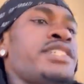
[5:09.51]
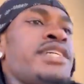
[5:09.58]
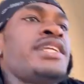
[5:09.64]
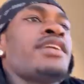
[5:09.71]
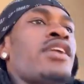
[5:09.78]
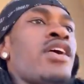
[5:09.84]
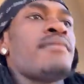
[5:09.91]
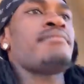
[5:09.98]
shit
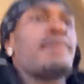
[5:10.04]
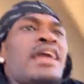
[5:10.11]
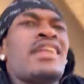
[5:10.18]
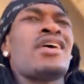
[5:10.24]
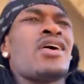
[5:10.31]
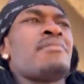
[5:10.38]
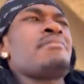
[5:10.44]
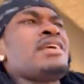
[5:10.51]
in
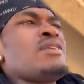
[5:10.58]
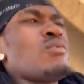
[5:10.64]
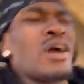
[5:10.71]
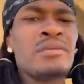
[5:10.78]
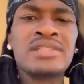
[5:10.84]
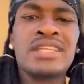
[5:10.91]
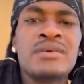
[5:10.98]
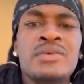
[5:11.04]
our meat. Why
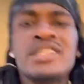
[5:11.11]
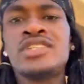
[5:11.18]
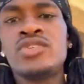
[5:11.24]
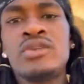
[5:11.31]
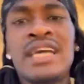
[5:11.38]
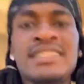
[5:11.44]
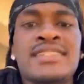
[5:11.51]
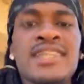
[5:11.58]
would they want to
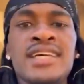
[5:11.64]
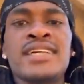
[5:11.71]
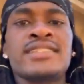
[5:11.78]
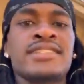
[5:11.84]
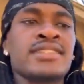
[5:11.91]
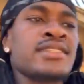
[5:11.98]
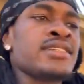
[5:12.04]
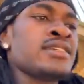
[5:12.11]
do that to
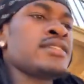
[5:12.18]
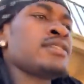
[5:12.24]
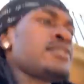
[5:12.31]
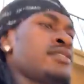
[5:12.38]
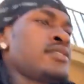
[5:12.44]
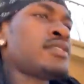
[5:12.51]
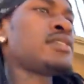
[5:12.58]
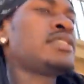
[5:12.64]
us?
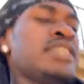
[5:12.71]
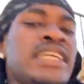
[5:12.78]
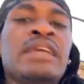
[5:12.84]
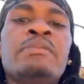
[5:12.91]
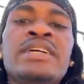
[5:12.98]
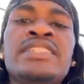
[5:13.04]
To keep